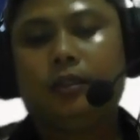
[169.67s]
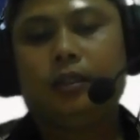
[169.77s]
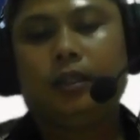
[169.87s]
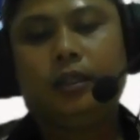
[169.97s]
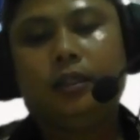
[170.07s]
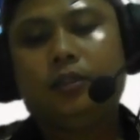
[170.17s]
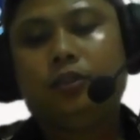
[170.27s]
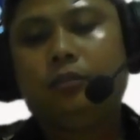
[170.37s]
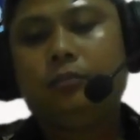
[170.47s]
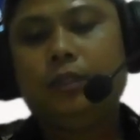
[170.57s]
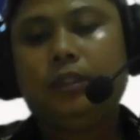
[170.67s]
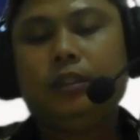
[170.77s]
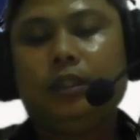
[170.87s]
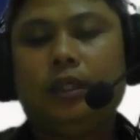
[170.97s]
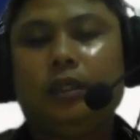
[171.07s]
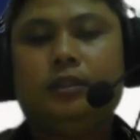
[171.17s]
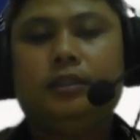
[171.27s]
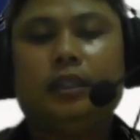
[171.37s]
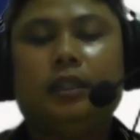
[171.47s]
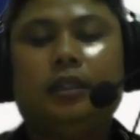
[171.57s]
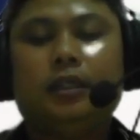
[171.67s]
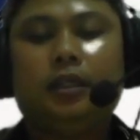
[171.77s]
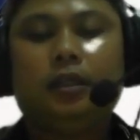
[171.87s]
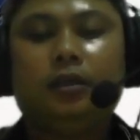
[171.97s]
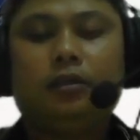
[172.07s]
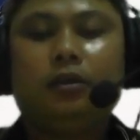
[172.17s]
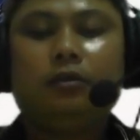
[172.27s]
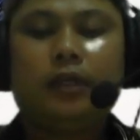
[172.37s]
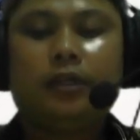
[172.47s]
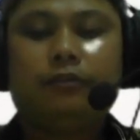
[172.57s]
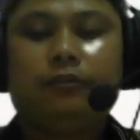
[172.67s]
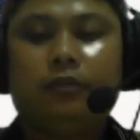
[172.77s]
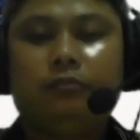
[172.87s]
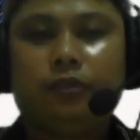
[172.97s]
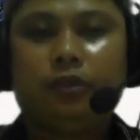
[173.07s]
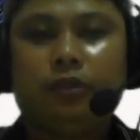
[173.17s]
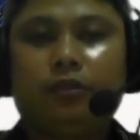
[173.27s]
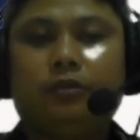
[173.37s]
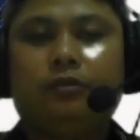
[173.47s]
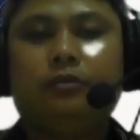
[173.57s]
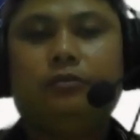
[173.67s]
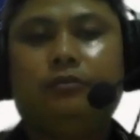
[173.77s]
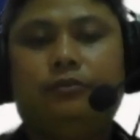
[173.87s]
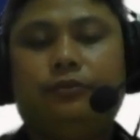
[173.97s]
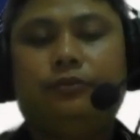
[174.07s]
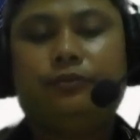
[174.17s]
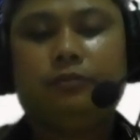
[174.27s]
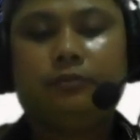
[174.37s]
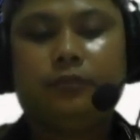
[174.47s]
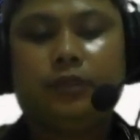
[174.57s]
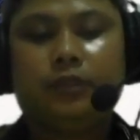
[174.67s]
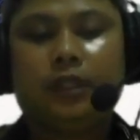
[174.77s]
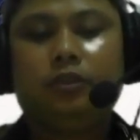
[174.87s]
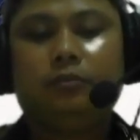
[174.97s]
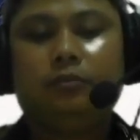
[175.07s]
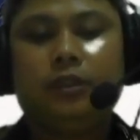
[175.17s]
the anatomy and correct framework from the anatomy,